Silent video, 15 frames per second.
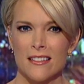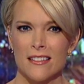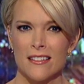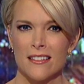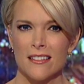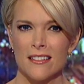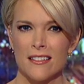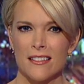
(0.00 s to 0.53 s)

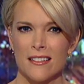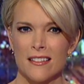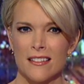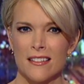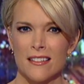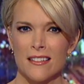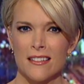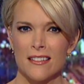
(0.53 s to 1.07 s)

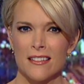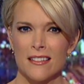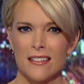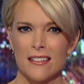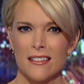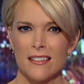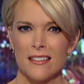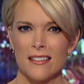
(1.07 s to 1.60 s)

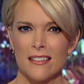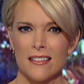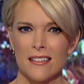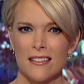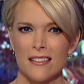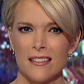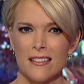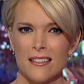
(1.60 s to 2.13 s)

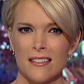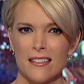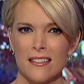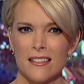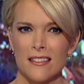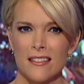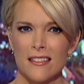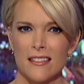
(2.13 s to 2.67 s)

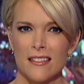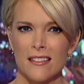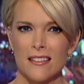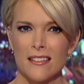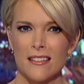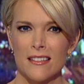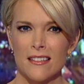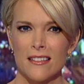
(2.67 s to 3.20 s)

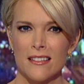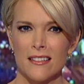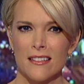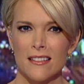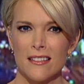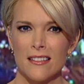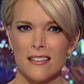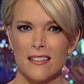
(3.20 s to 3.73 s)

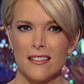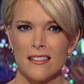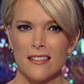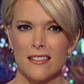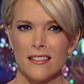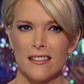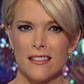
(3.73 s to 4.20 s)
The person shown says nothing.